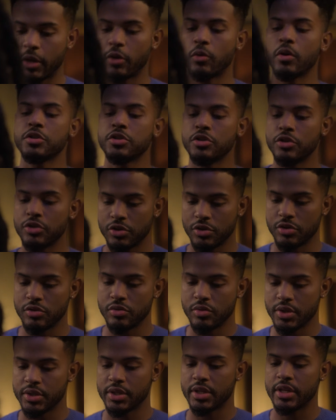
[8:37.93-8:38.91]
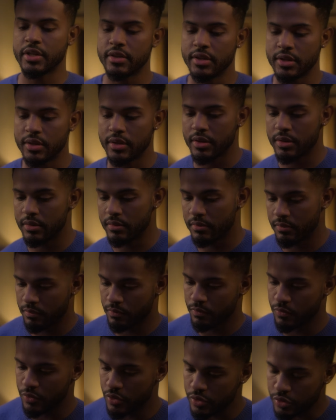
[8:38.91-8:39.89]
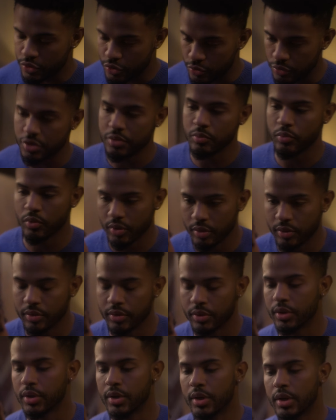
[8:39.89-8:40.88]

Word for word: My question to you is in your dream world,